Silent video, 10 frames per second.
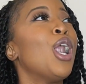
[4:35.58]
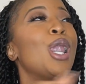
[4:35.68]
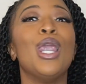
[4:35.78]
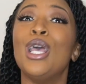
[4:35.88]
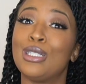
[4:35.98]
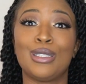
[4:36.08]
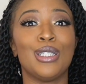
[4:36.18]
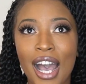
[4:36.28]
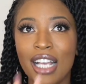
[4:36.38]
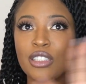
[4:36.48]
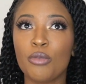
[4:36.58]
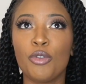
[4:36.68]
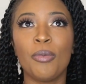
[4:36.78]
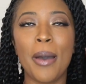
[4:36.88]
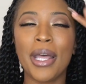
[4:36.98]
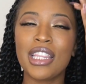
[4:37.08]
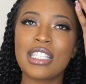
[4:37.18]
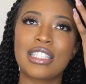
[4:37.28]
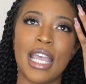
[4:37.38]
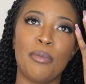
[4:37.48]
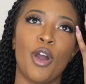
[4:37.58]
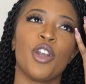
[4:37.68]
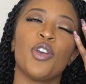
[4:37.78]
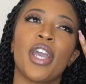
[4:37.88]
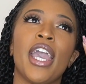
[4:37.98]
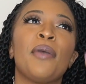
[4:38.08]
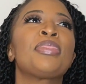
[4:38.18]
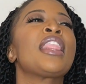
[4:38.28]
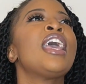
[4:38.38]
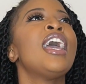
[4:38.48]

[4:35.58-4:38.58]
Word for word: Listen. Alright, so boom, I'm at this day party, okay?